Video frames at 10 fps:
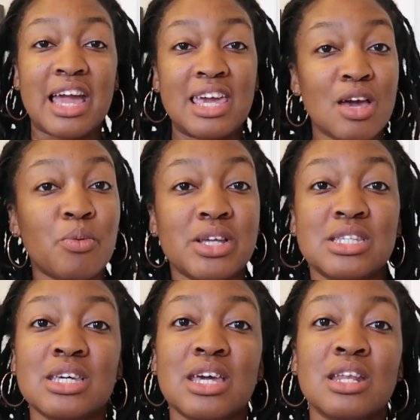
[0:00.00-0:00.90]
I can't wait
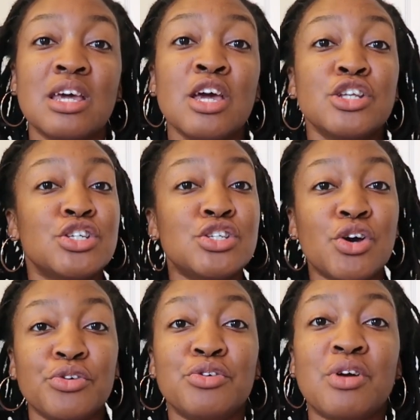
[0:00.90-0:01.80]
to get to
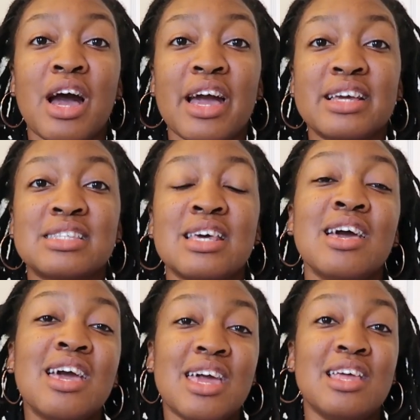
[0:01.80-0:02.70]
know you guys
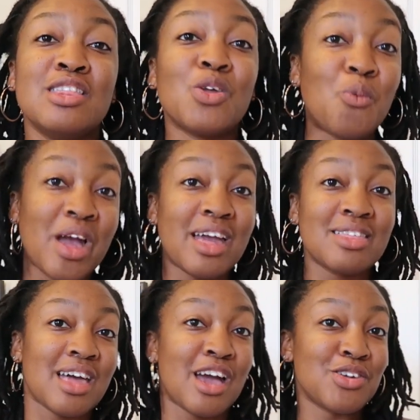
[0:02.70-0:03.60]
in the
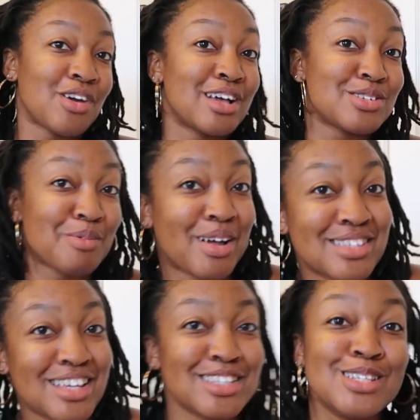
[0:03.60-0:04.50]
way that you guys are about
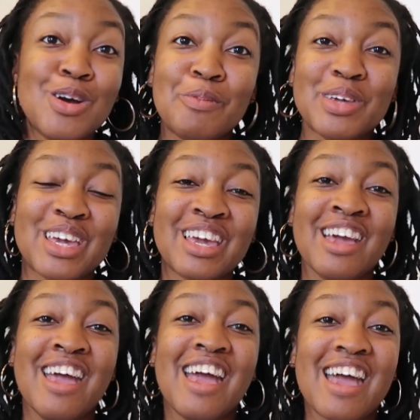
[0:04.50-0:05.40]
to get to know
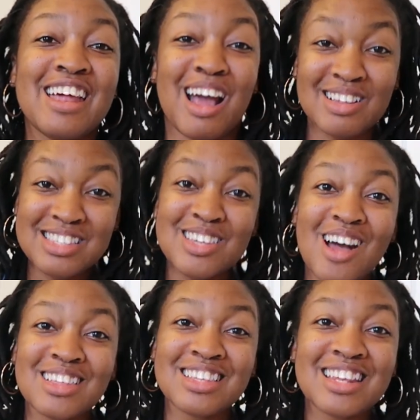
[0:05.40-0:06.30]
me. And I'll see
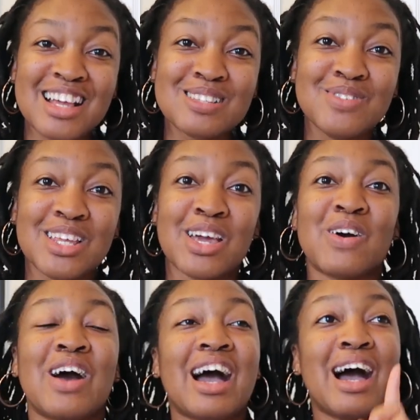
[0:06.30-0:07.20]
y'all in the next
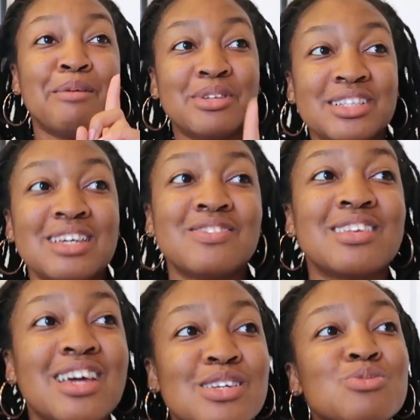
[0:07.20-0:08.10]
video. I believe
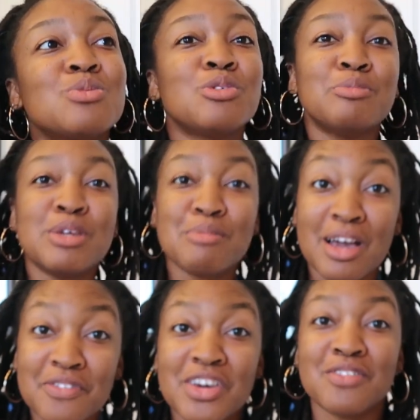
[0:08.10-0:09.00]
the next one will be
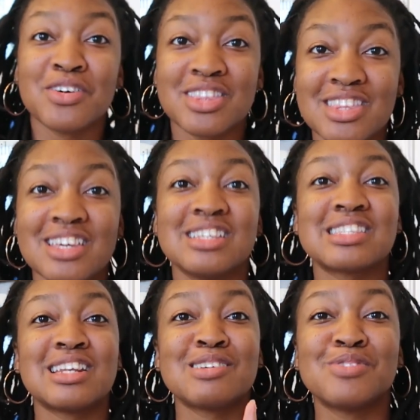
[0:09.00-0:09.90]
my favorite
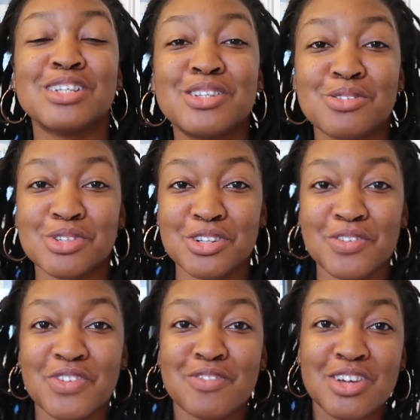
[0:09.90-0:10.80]
things. And I want to know what
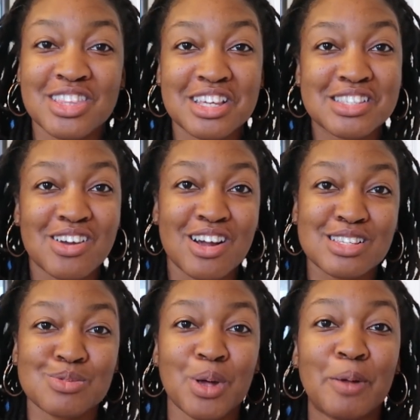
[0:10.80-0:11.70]
your favorite things are
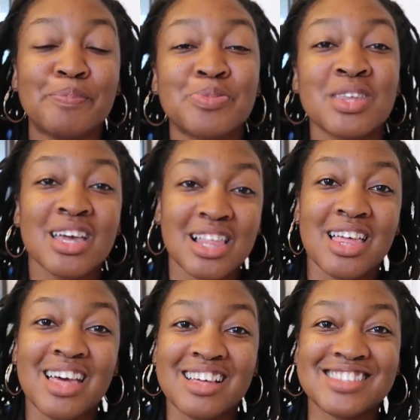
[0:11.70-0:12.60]
as well.
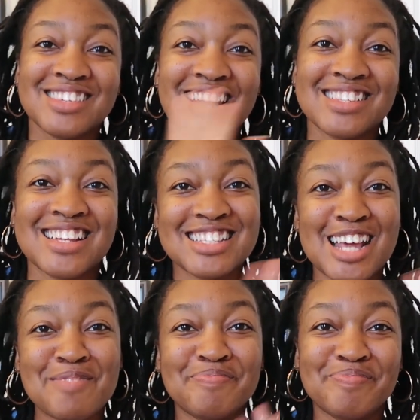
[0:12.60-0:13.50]
See you guys next
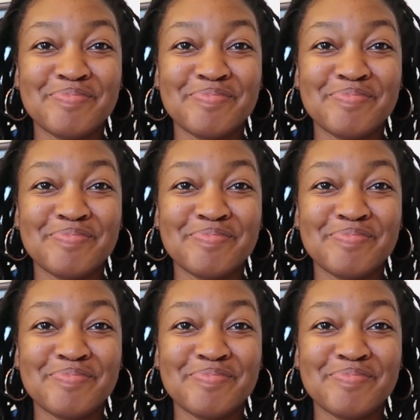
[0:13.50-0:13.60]
time.